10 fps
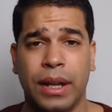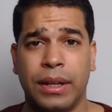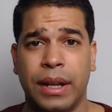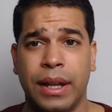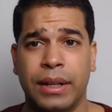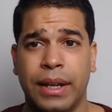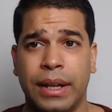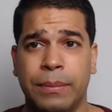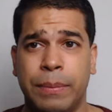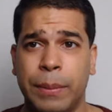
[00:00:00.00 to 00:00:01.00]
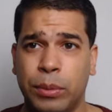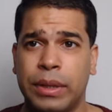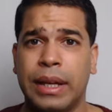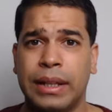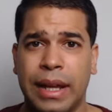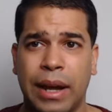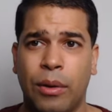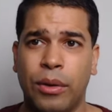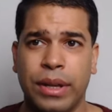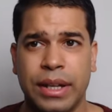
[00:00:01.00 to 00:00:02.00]
and people think that,
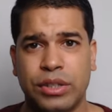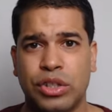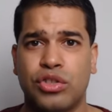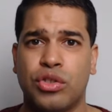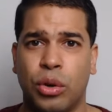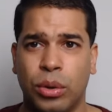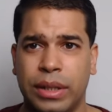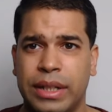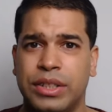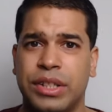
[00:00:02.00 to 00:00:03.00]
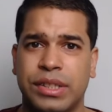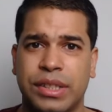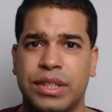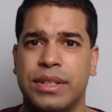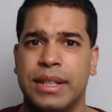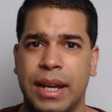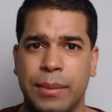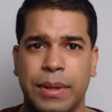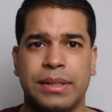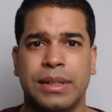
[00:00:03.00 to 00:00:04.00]
oh yeah, it's just trolling, it's just
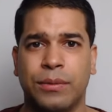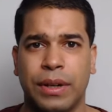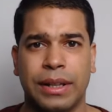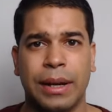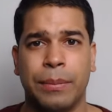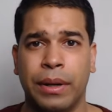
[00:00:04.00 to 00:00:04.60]
entertainment and stuff like that.